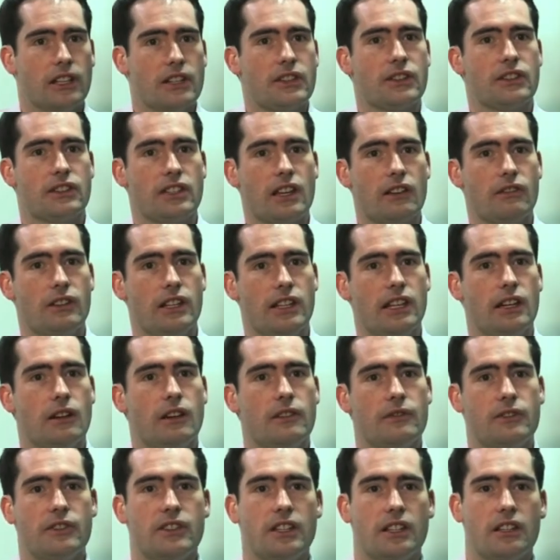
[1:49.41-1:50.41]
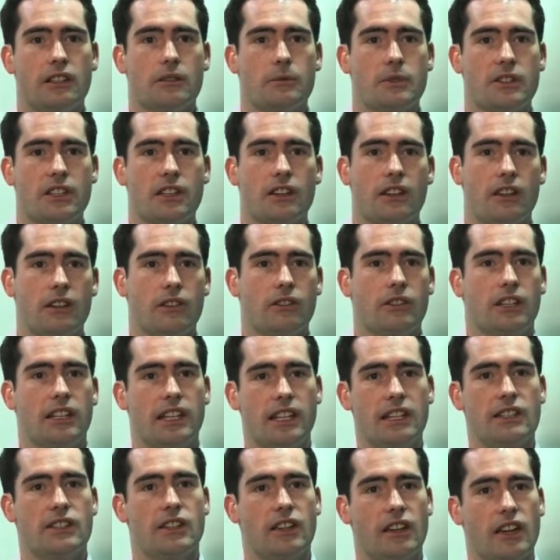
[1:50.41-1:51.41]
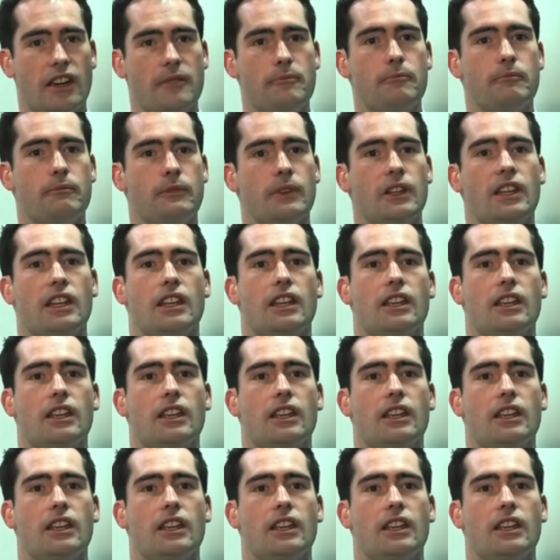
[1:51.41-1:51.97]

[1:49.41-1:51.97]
necessarily know everything that was going on at any time.